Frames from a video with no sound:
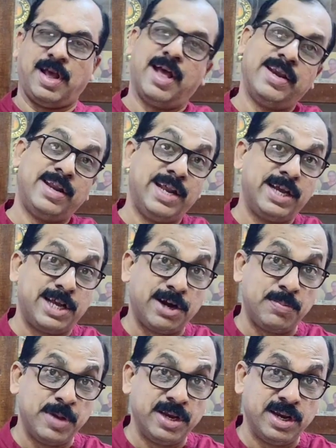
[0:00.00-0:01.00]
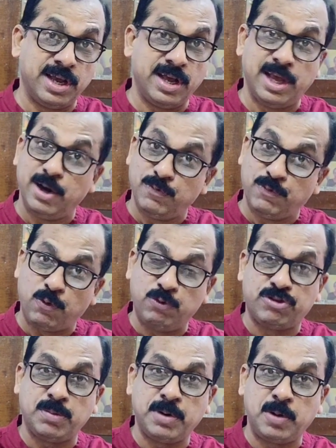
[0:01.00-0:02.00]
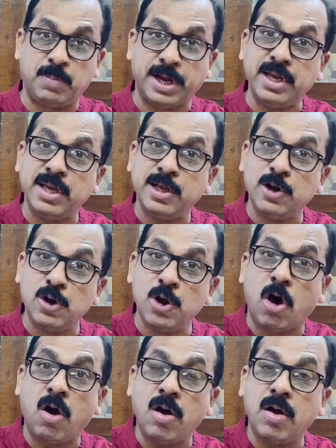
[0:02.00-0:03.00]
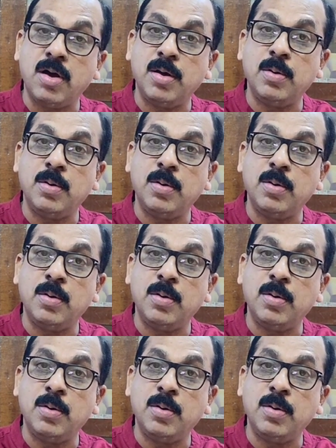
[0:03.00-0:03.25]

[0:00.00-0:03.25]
And an agreement enforceable by law.